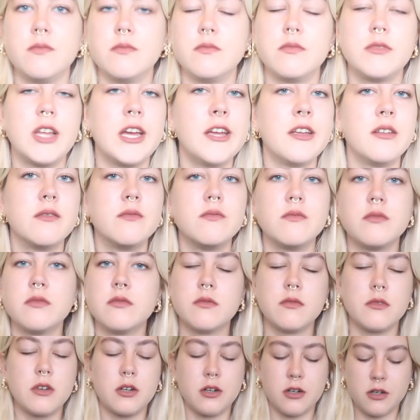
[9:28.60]

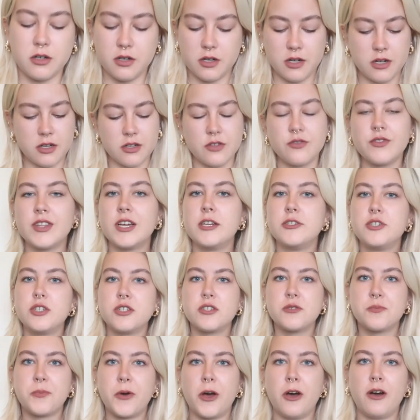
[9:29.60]
they're
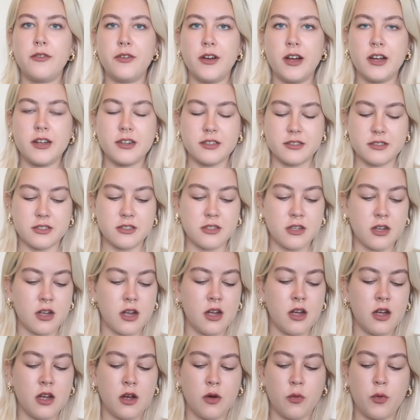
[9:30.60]
just perfect.
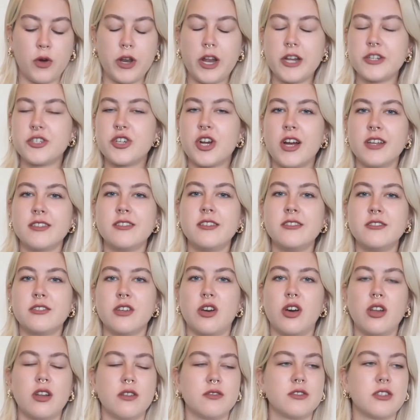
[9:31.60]
When I tried these
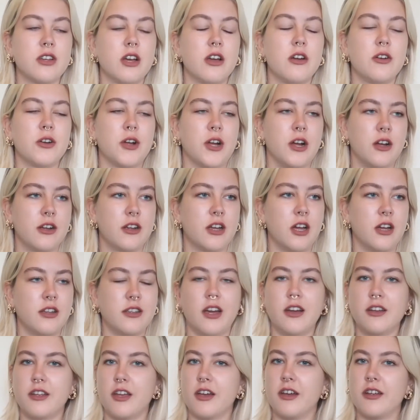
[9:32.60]
on, I was like, okay,
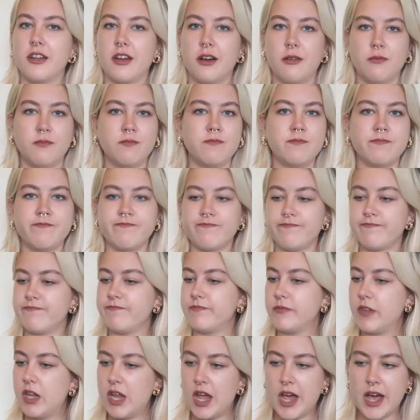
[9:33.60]

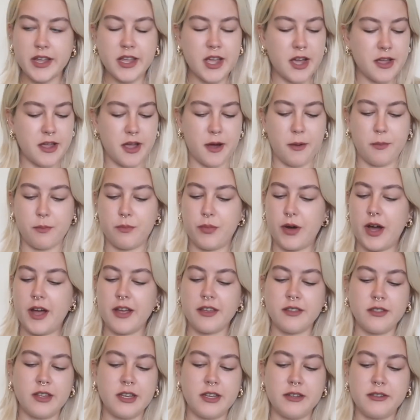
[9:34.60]
yeah,
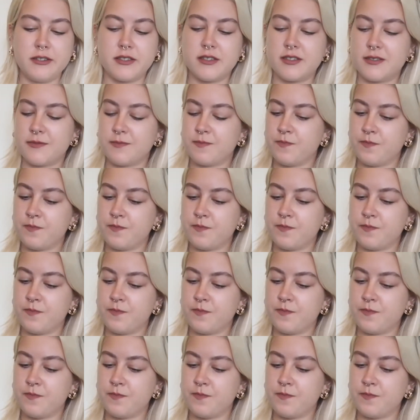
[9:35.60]
buying these.